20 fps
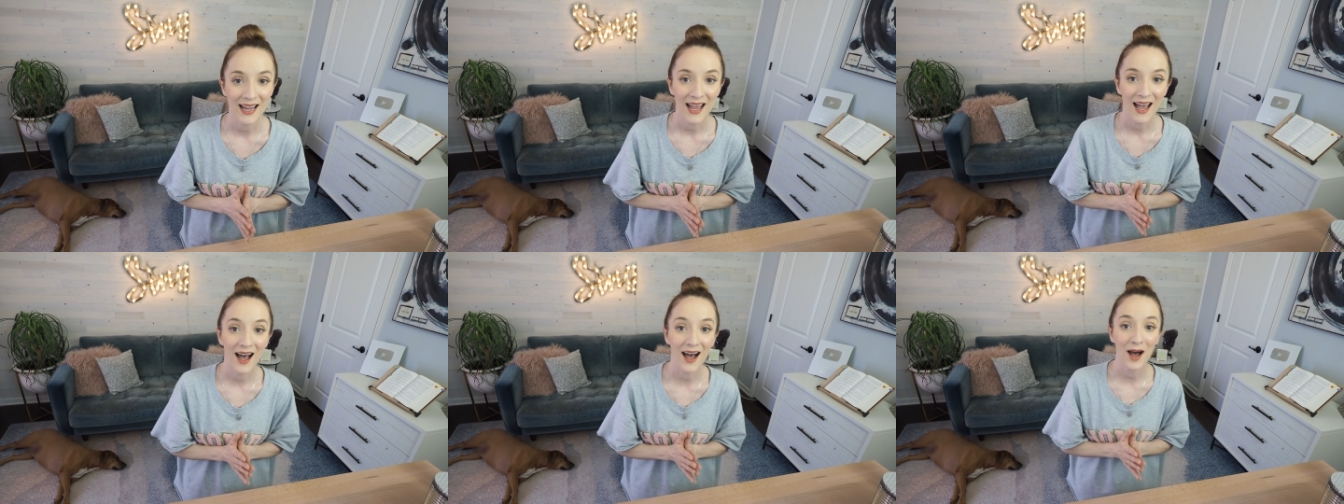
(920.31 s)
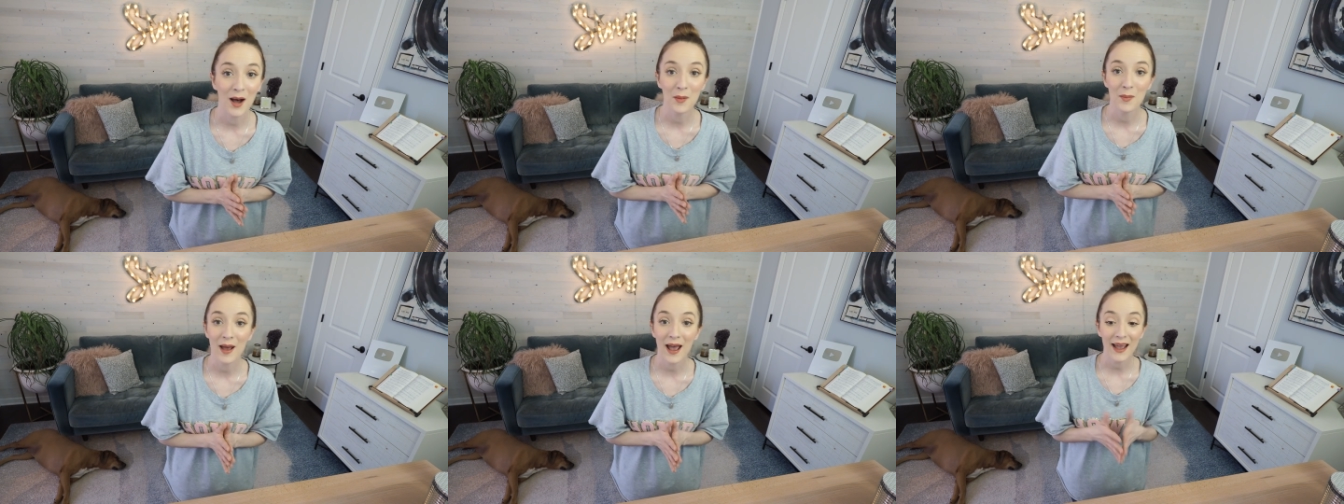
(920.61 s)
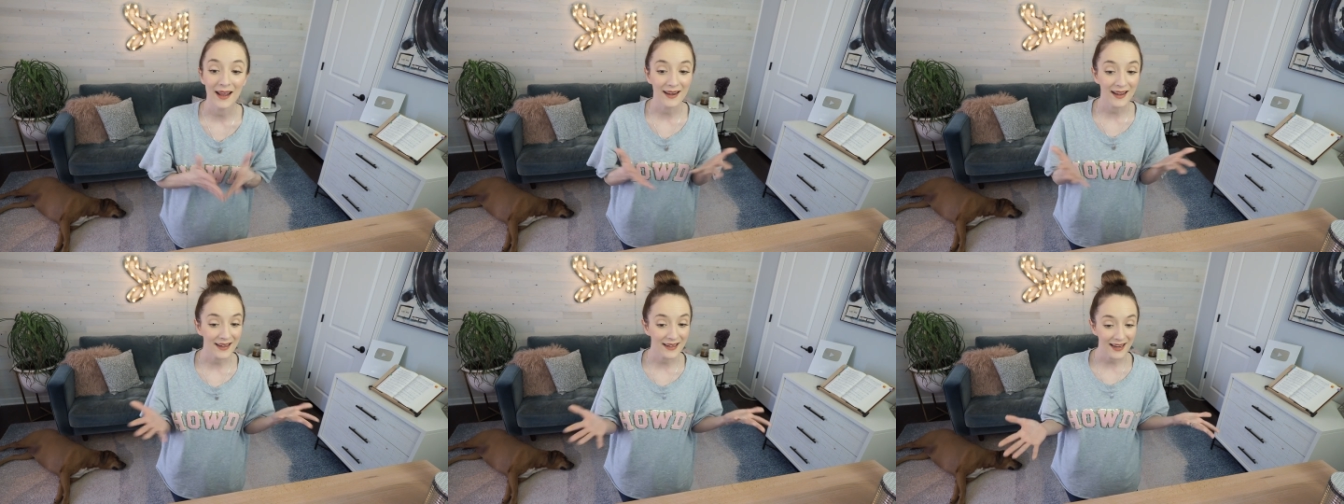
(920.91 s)

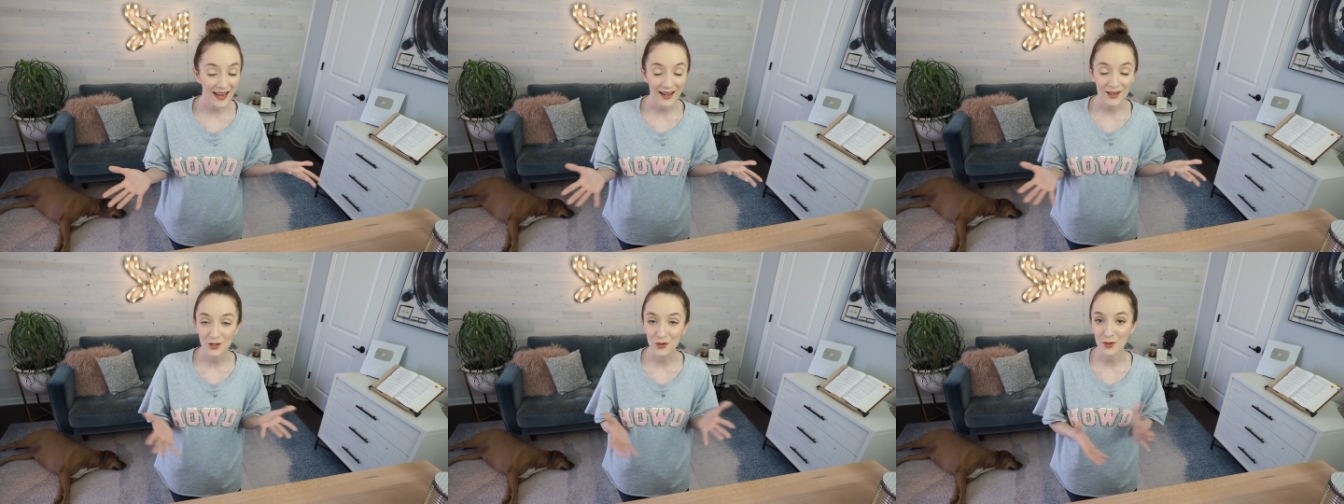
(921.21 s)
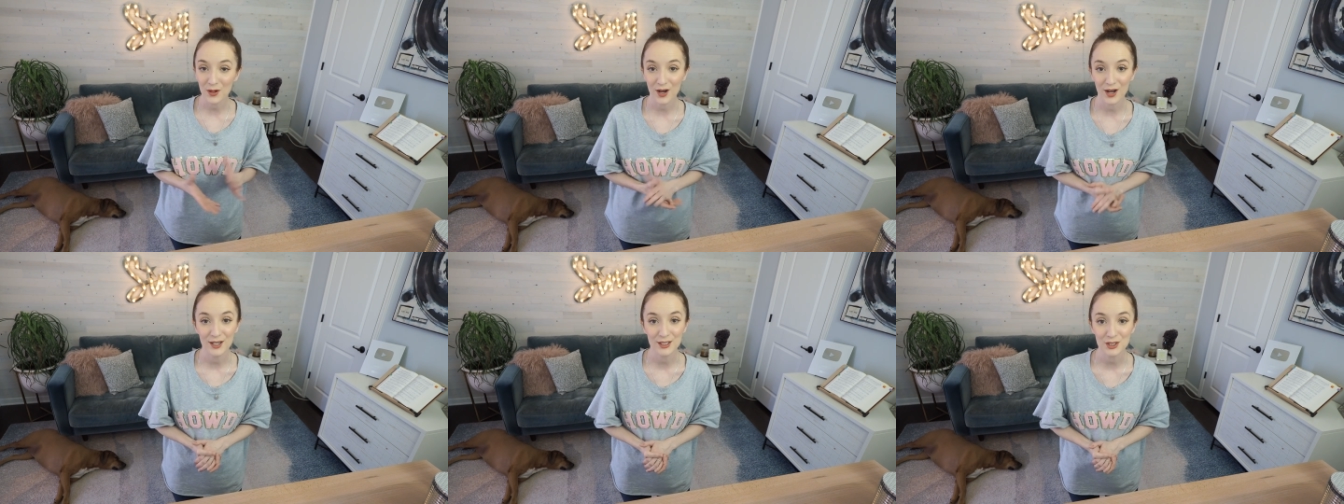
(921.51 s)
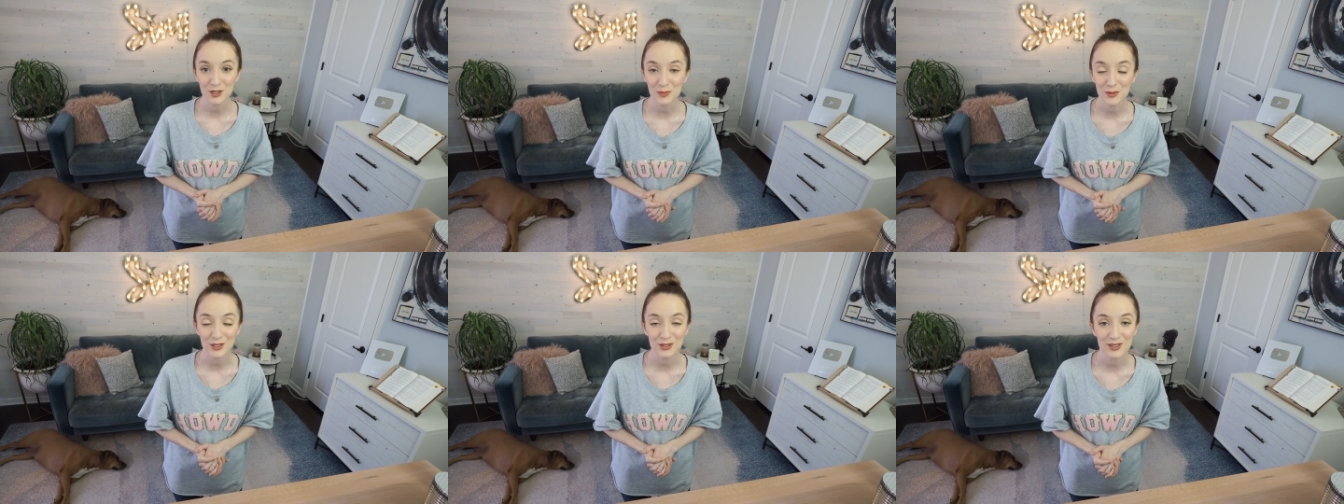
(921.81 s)
And again, your
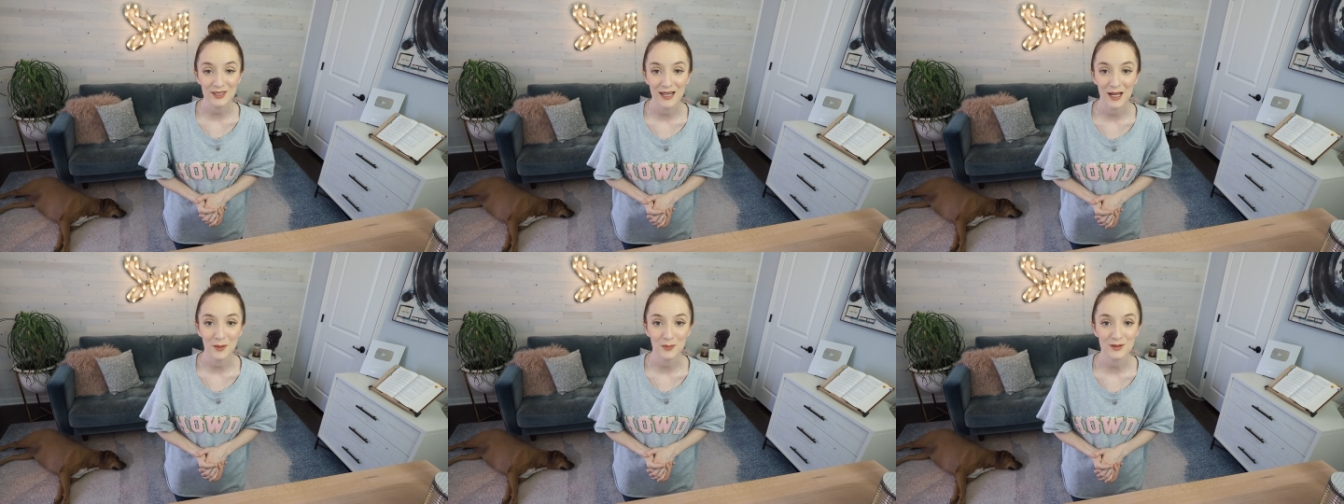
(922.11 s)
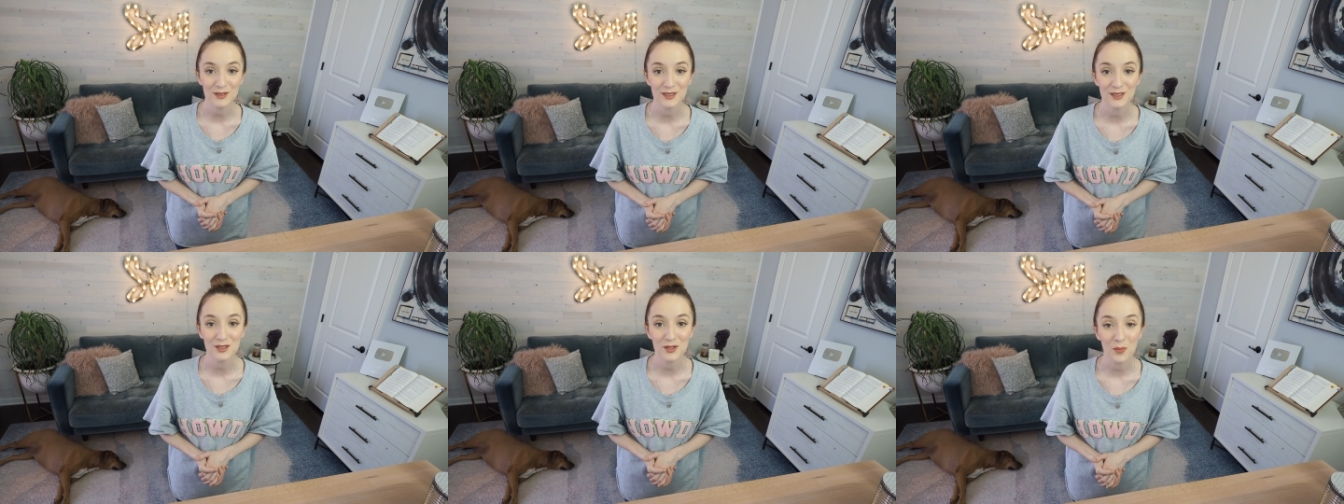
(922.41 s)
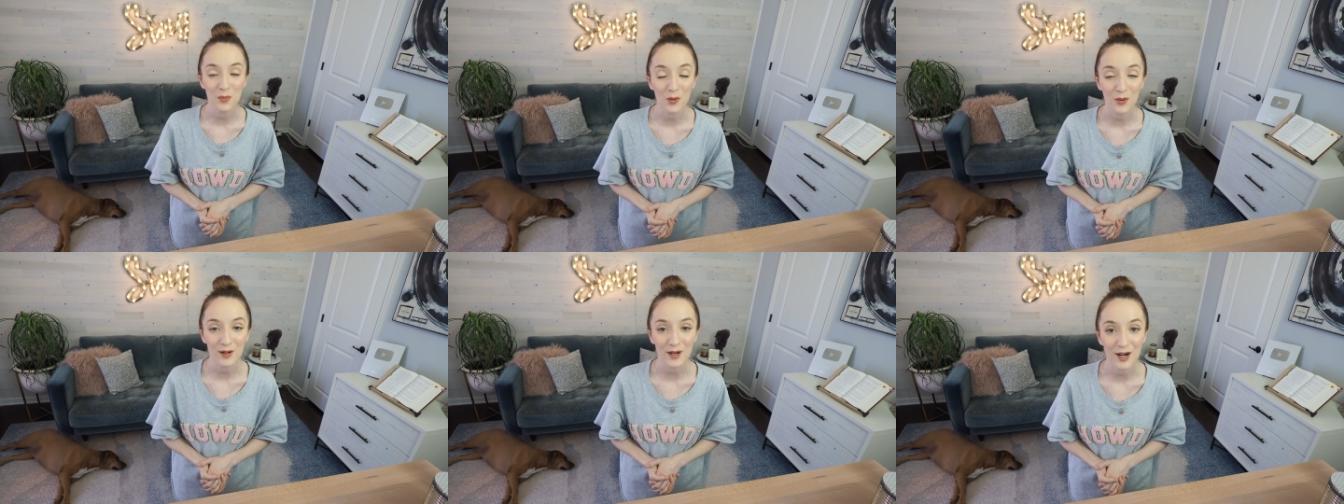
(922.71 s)
contribution helps to
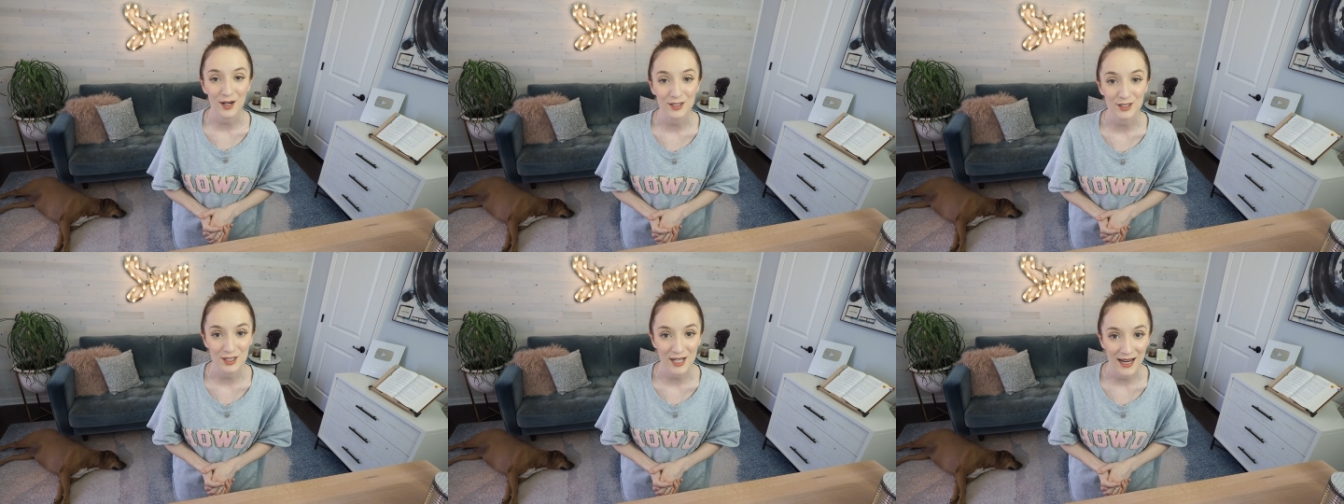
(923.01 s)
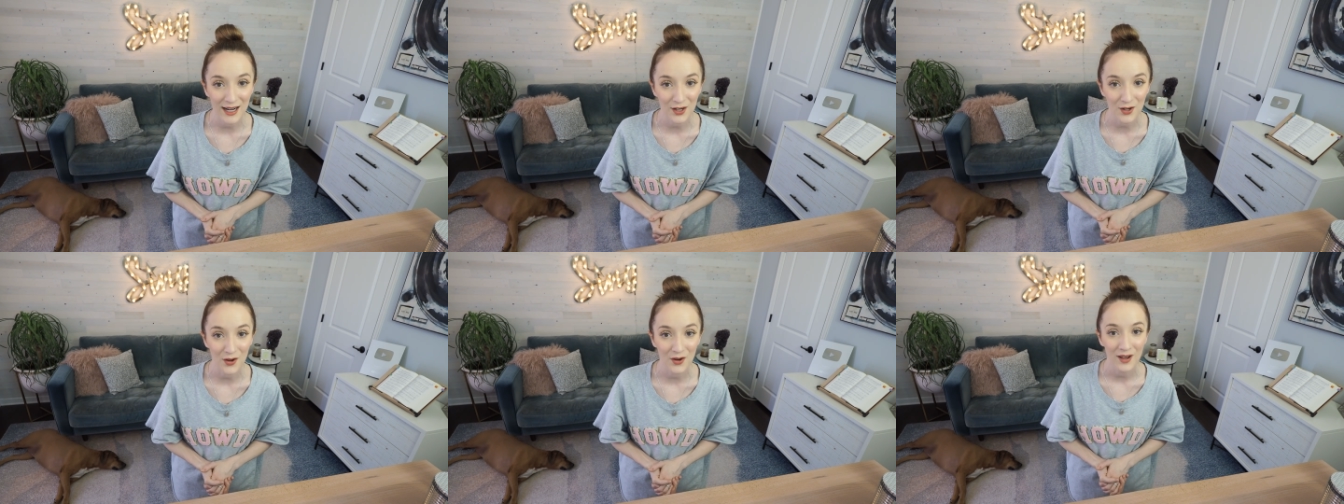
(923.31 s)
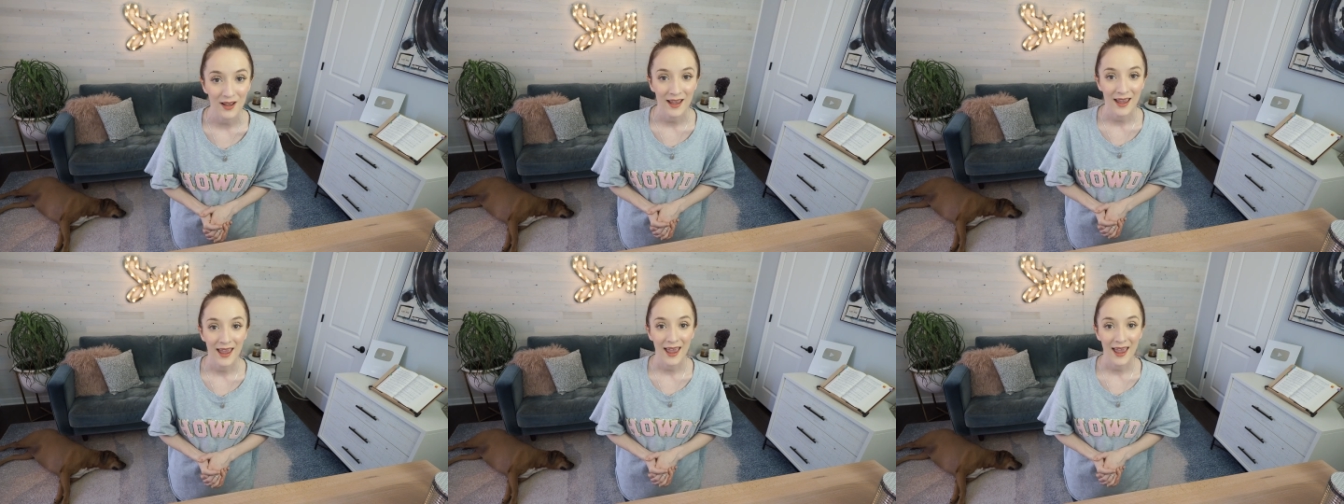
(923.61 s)
support our channel